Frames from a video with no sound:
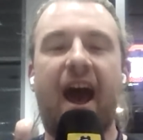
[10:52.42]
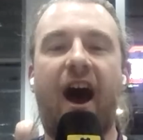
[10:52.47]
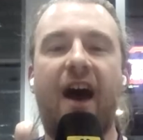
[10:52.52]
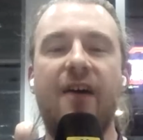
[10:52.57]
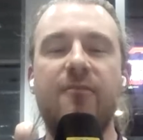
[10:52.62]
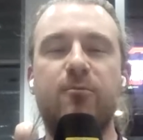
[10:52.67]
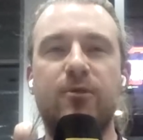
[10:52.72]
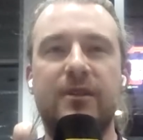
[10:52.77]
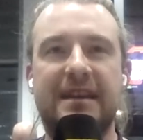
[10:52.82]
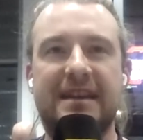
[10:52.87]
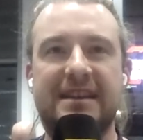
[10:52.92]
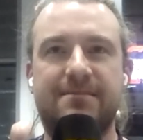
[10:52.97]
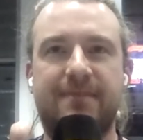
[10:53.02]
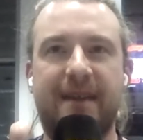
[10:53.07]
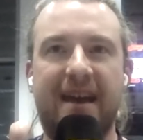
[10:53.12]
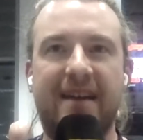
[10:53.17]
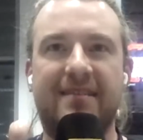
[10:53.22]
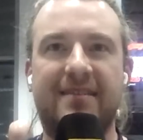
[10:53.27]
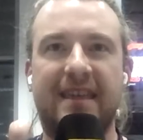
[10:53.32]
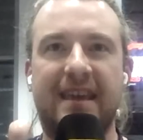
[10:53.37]
I would
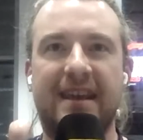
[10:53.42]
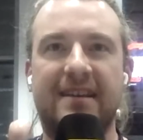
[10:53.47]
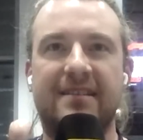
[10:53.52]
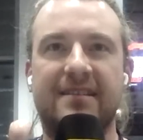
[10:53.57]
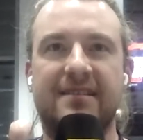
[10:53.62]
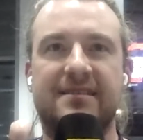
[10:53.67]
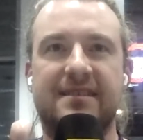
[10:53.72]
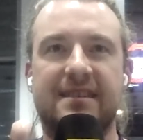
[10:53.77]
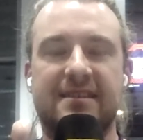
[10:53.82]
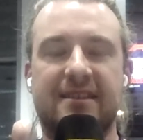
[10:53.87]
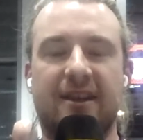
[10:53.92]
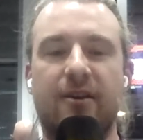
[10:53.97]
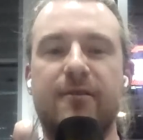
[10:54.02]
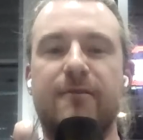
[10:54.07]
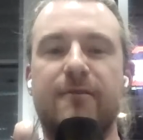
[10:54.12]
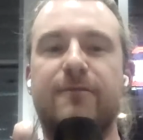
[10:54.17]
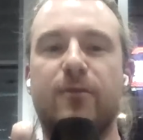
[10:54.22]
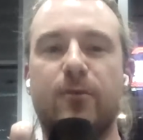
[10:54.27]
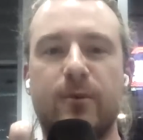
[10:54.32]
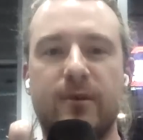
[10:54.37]
expect things
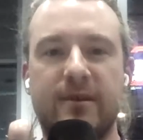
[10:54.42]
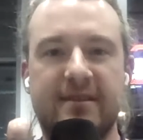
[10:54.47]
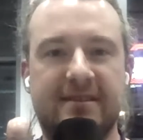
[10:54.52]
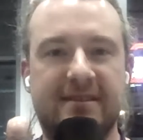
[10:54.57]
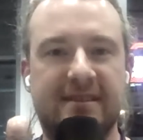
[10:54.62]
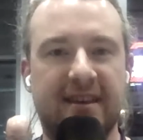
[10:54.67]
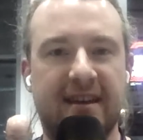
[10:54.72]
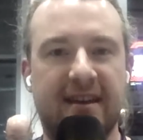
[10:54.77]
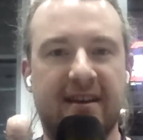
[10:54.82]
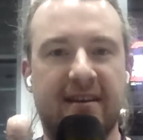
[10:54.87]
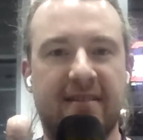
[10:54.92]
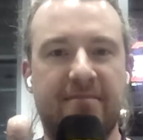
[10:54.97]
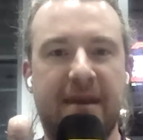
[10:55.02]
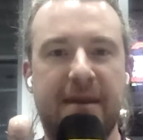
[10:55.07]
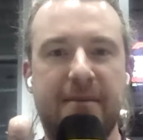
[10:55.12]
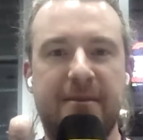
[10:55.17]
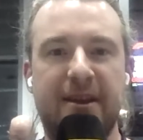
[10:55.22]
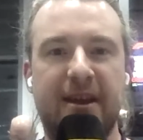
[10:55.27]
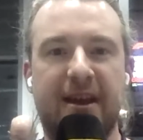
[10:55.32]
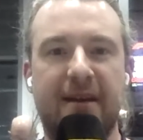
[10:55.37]
going forward to
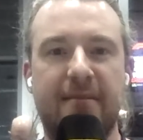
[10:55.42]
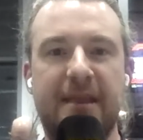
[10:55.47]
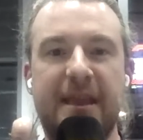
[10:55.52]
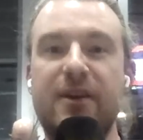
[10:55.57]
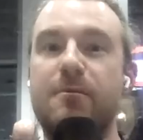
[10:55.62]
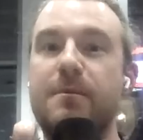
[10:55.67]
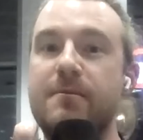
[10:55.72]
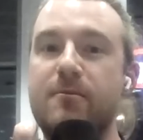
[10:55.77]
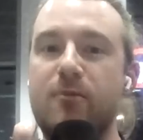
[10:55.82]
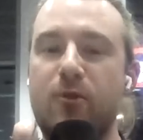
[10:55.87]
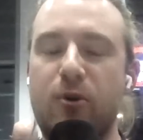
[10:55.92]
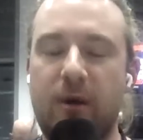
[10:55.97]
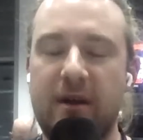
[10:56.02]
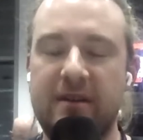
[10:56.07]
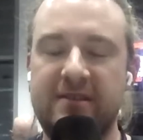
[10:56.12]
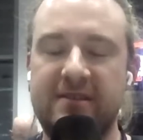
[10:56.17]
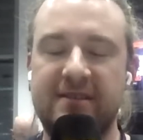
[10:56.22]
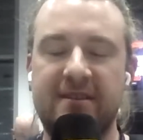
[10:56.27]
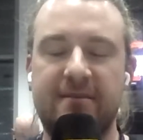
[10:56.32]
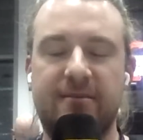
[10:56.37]
maybe look a little bit more
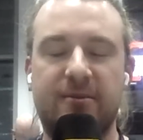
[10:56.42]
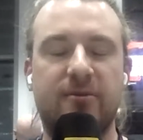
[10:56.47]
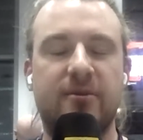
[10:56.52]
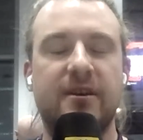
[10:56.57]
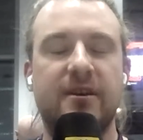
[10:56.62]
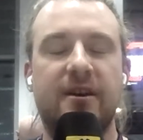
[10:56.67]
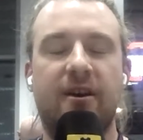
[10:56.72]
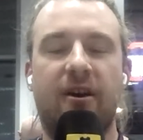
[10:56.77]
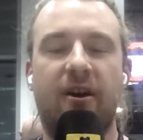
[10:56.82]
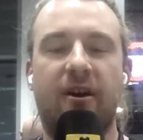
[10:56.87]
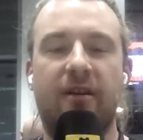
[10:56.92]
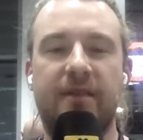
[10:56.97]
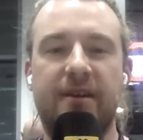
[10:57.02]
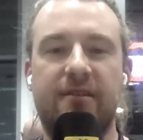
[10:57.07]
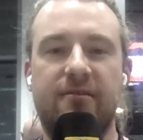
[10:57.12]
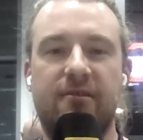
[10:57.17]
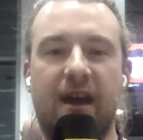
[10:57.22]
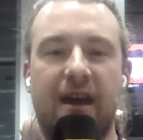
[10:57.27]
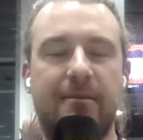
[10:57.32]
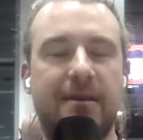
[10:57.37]
questionable on
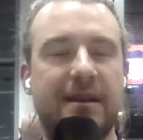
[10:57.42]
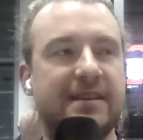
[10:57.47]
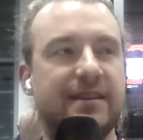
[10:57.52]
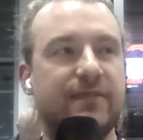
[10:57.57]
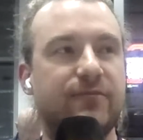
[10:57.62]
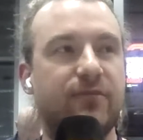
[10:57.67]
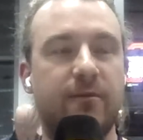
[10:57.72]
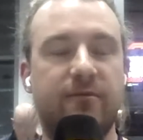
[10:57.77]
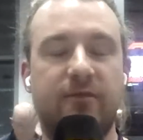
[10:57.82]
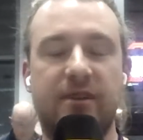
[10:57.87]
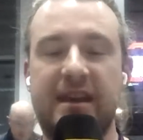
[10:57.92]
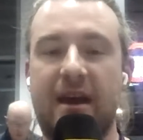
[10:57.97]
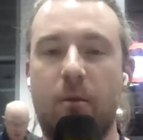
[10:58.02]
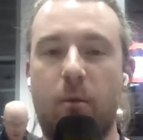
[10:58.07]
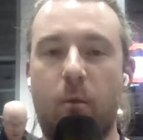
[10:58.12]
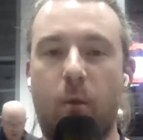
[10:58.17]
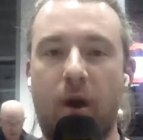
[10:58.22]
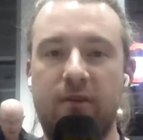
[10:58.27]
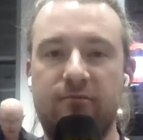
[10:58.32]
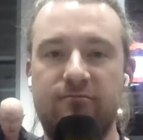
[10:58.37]
the reliability front. When you
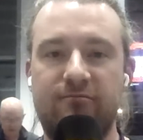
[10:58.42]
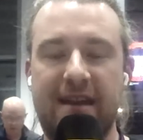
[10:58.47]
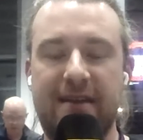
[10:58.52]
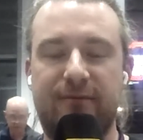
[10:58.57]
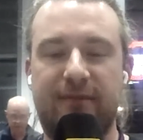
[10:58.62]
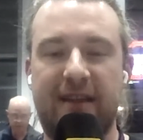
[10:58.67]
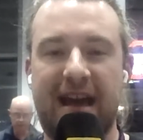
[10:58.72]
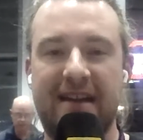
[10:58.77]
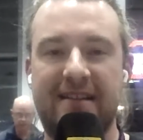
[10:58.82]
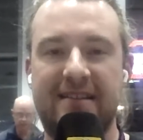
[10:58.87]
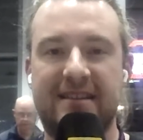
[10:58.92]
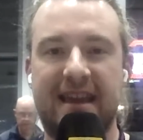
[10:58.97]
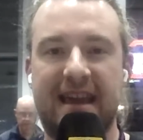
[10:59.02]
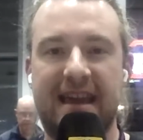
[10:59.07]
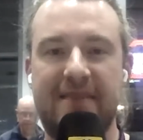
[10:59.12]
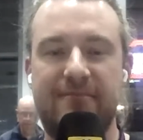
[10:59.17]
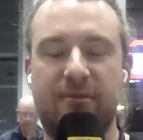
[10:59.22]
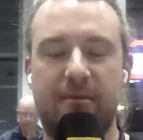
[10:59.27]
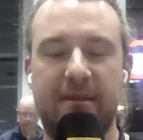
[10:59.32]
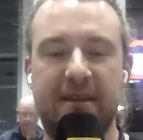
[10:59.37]
have 1 red flag
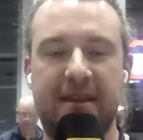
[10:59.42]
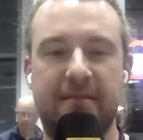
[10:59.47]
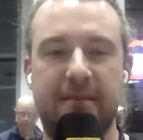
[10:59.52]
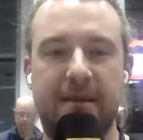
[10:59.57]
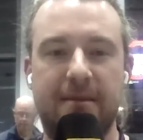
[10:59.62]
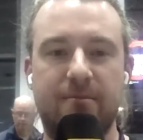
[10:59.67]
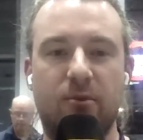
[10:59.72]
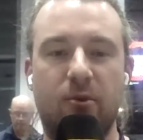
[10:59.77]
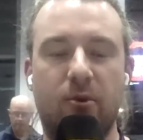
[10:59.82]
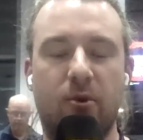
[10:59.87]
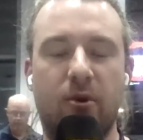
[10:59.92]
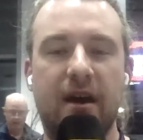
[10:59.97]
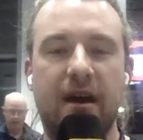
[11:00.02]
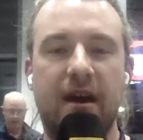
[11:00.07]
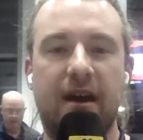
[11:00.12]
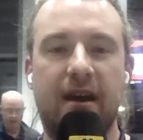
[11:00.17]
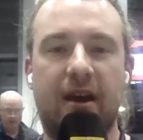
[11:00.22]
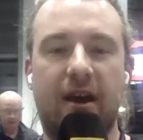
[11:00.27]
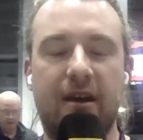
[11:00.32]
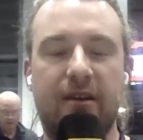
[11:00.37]
today, probably going to be more
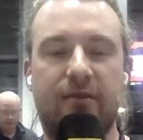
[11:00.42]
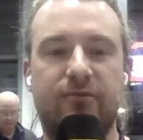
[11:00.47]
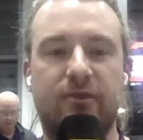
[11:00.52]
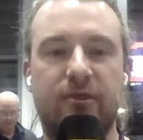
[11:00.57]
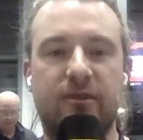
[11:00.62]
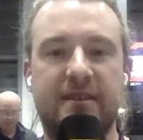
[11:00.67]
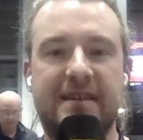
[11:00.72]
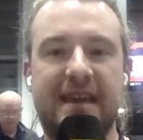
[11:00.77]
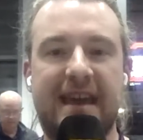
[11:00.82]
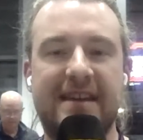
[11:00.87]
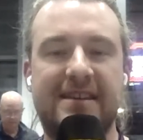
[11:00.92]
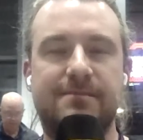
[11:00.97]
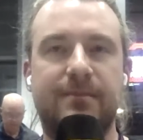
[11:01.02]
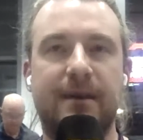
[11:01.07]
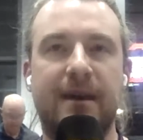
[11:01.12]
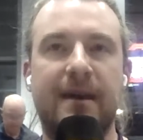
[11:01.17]
going through the test.